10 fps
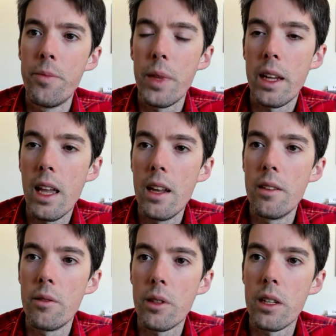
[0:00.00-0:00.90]

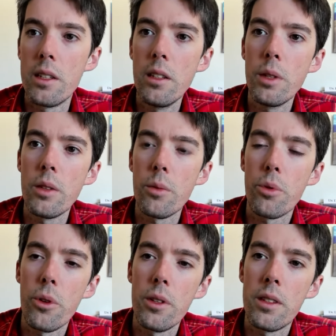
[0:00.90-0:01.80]
Again, continuing
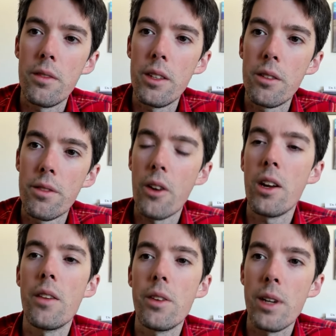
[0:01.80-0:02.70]
reports of either very
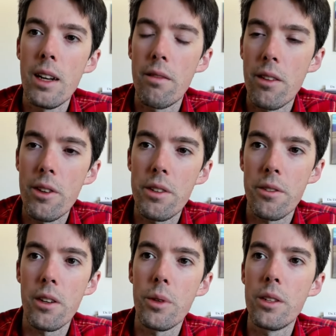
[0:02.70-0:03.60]
heavy rain and very
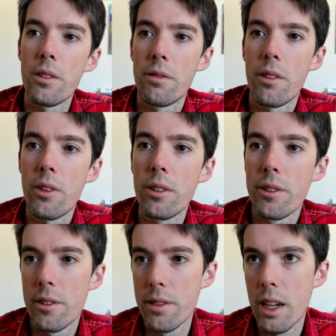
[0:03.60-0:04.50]
strong winds or very
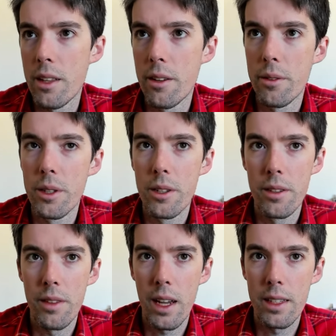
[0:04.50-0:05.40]
little of either, which
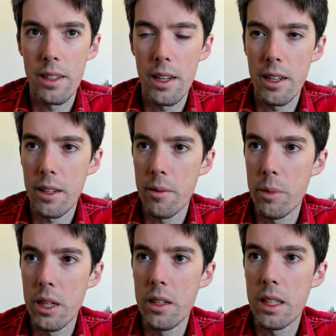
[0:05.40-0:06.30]
is fascinating,
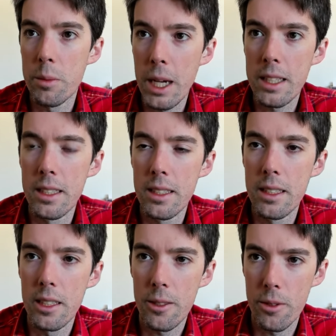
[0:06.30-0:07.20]
but expected
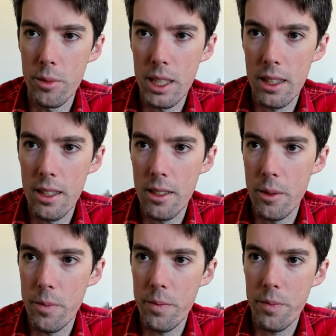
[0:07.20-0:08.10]
in a storm like
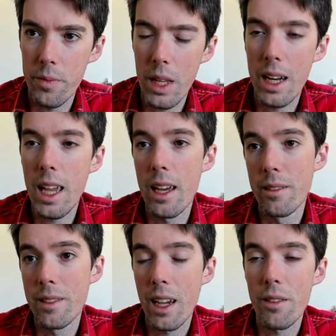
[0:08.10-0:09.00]
this. And
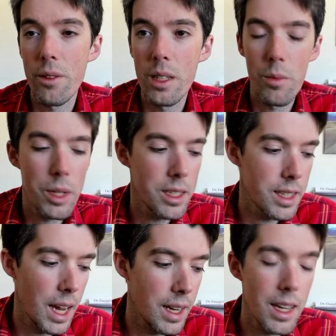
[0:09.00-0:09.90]
again, California is a big
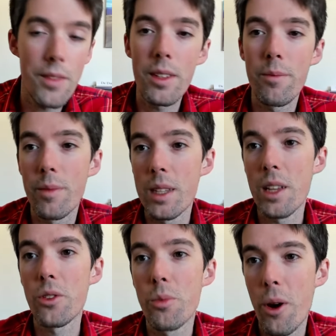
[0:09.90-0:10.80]
state, and even the
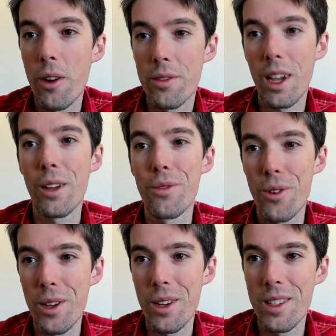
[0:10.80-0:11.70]
central part of
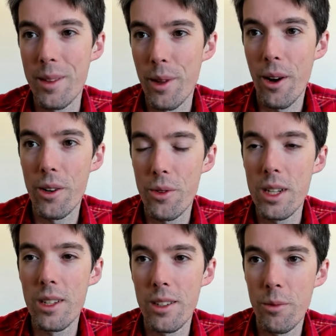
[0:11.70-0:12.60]
California is a large
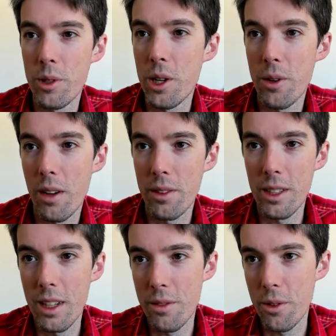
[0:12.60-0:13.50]
region, geographically
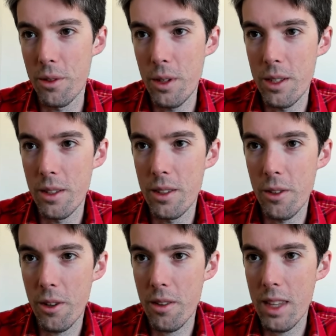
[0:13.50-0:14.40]
diverse region, so
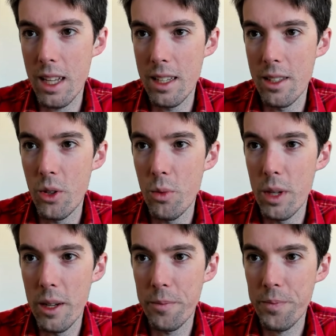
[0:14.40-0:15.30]
all of that is to
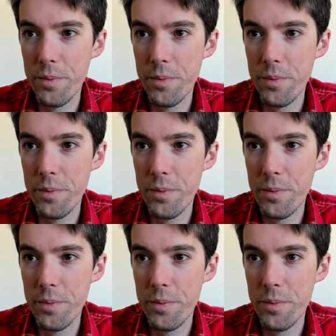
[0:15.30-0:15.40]
be